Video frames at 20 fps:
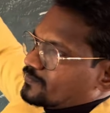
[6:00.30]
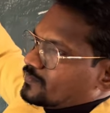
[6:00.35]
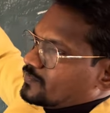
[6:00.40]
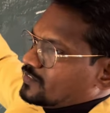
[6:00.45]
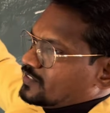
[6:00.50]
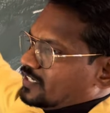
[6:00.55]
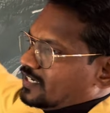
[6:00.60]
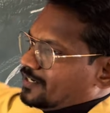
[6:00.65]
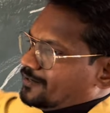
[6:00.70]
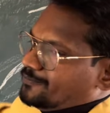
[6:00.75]

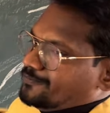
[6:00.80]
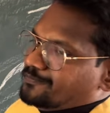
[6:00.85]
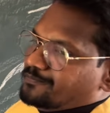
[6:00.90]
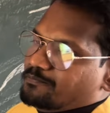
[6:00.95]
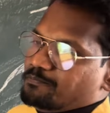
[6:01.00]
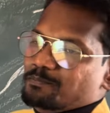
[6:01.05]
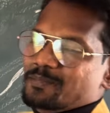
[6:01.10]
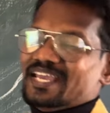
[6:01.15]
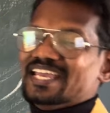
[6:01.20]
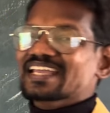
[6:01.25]

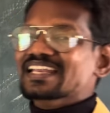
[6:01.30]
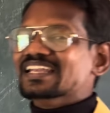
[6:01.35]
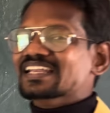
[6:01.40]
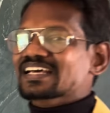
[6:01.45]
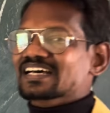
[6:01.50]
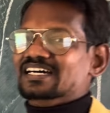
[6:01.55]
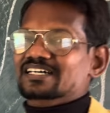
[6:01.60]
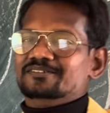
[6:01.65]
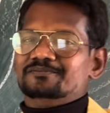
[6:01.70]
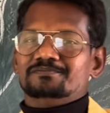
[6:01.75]
the
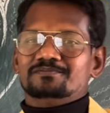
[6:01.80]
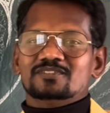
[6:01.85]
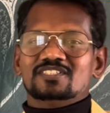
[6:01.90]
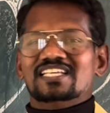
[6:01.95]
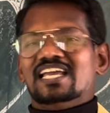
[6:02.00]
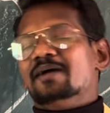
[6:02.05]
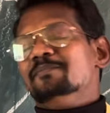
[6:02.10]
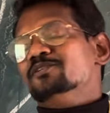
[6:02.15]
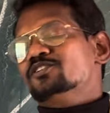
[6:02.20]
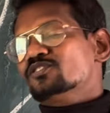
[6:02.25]
male
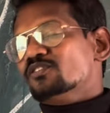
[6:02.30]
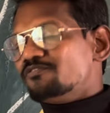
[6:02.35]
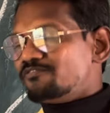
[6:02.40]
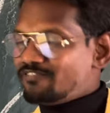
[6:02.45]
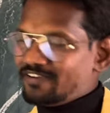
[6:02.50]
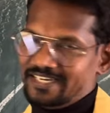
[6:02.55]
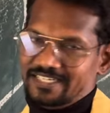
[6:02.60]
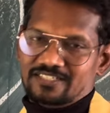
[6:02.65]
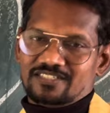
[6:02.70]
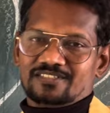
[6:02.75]

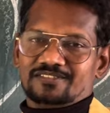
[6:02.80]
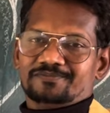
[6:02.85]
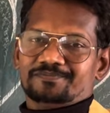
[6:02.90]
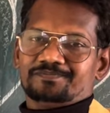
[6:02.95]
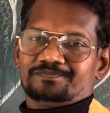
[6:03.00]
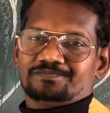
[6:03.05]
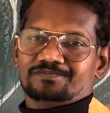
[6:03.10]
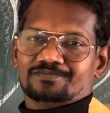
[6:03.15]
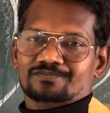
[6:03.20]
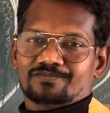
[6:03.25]
gametophyte.
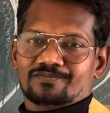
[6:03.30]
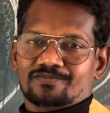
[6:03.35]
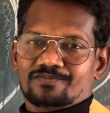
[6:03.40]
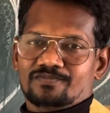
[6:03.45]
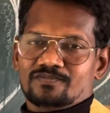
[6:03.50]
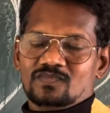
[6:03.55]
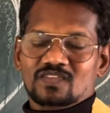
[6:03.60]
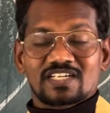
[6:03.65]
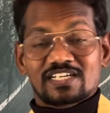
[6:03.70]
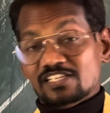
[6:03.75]

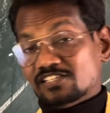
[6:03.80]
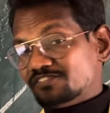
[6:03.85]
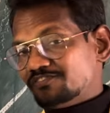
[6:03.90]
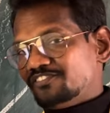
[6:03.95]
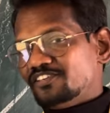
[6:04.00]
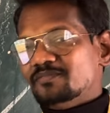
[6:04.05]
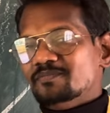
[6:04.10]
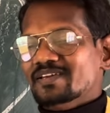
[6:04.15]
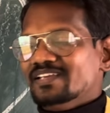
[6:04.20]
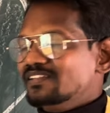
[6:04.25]
That is
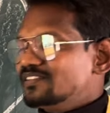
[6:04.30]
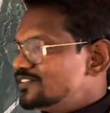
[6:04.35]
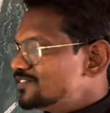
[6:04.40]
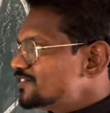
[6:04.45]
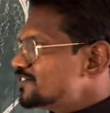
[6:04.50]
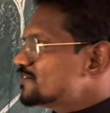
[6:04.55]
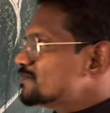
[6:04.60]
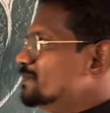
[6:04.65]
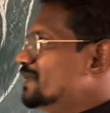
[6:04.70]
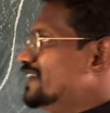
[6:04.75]
female, this
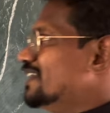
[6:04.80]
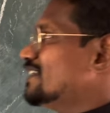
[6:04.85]
is male